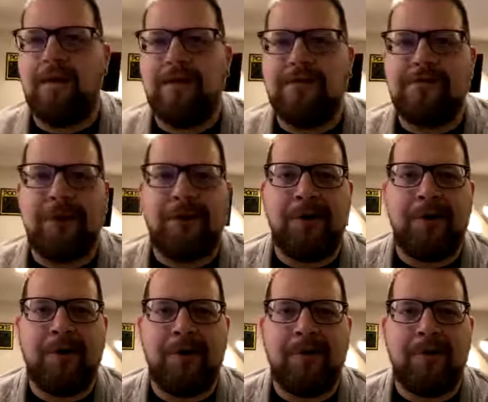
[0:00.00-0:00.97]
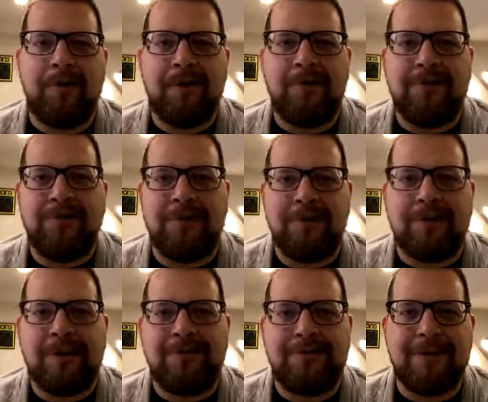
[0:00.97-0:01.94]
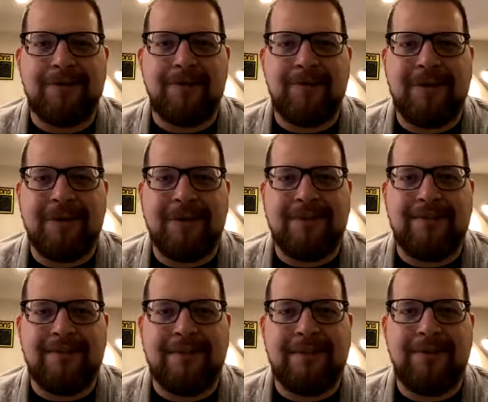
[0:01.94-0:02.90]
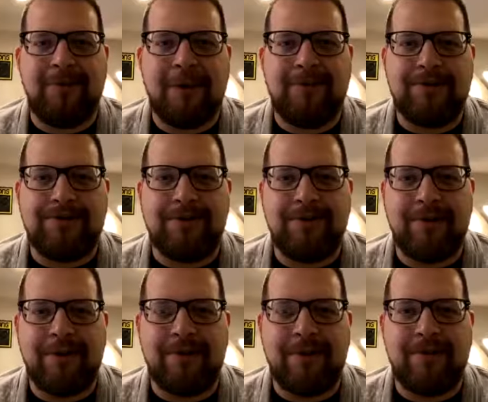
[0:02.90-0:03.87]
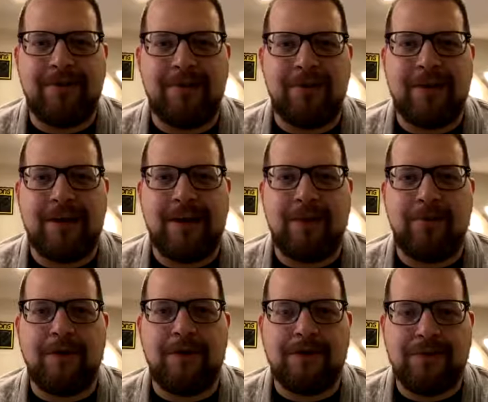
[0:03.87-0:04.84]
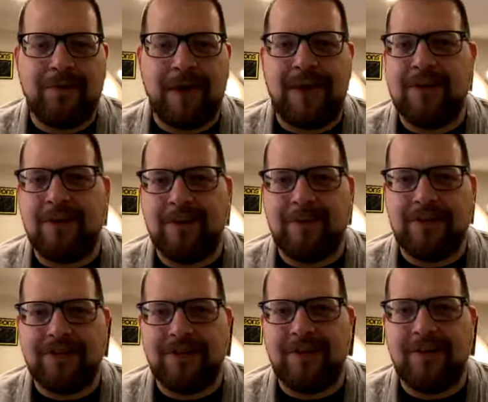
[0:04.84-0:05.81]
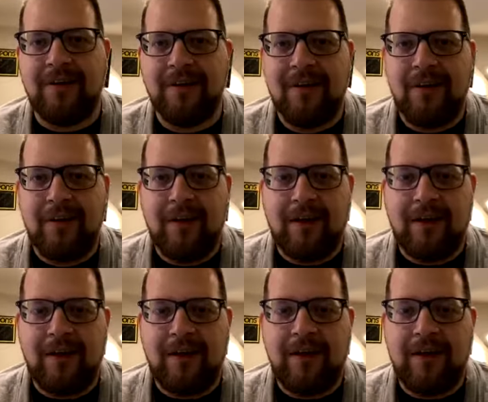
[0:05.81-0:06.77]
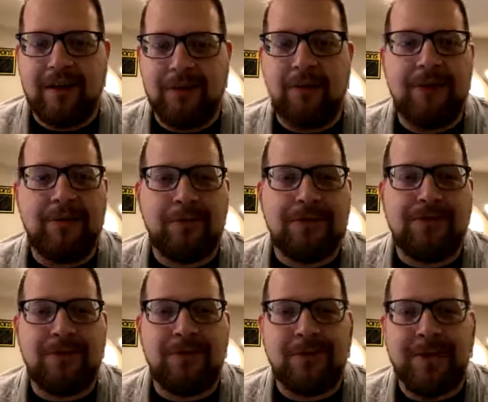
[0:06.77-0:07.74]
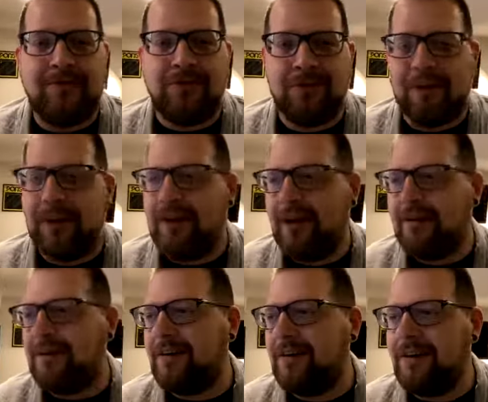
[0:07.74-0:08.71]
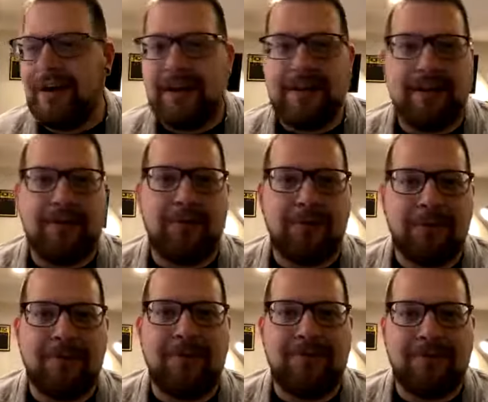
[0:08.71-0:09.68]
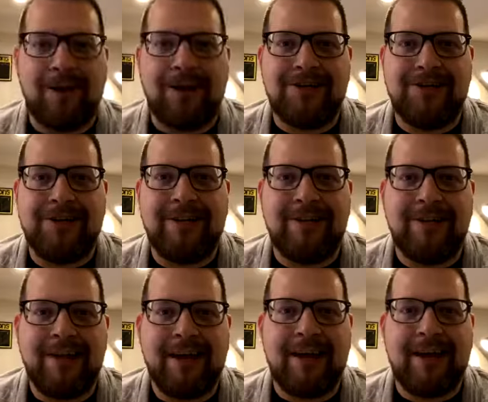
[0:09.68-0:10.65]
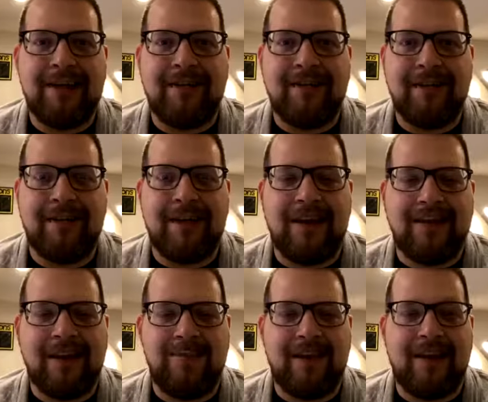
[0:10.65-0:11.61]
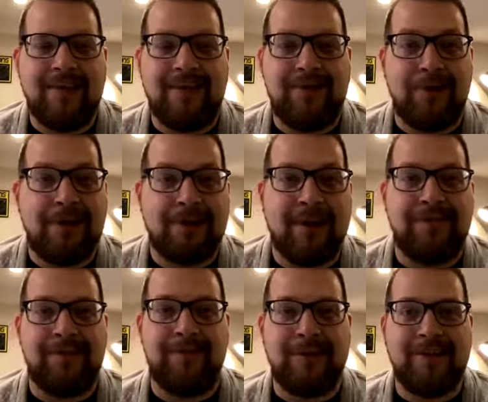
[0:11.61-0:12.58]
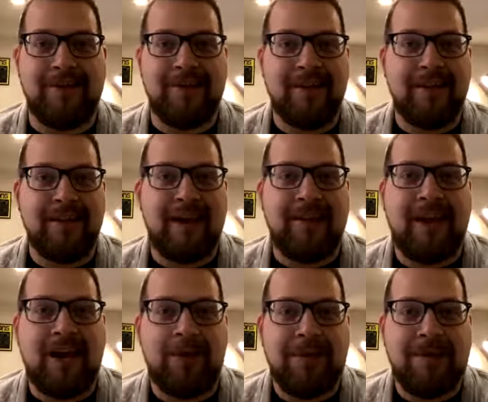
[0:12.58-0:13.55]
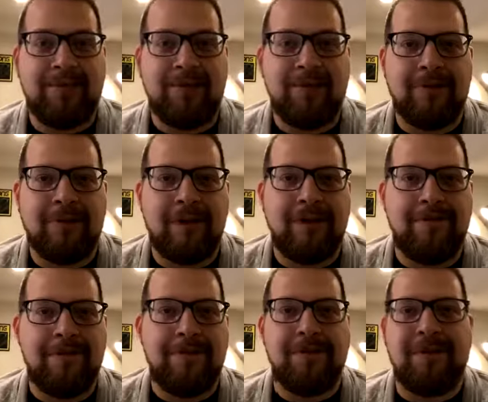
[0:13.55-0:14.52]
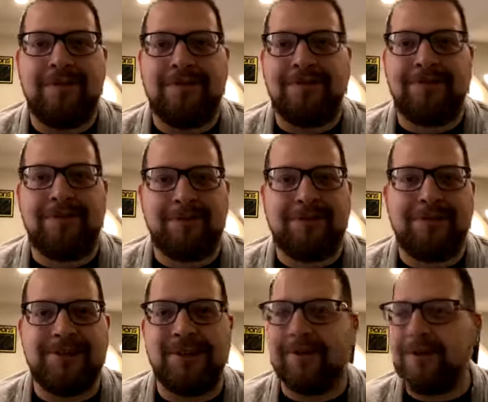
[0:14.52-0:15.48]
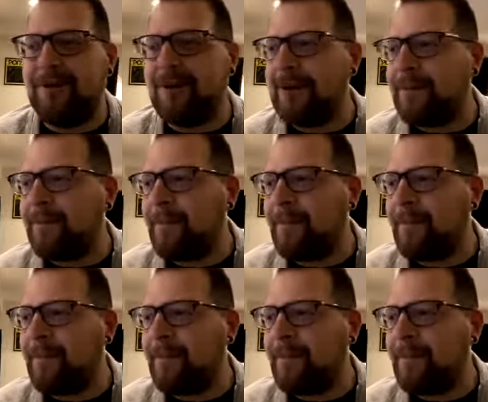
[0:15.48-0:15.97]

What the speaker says: So, like, what's it look like for us to begin to see the way we treat one another, the way we are united in our mission, in the way that we show love to one another, and that the world is watching? And a lot of times that has a direct consequence on how people view us as a Christian community.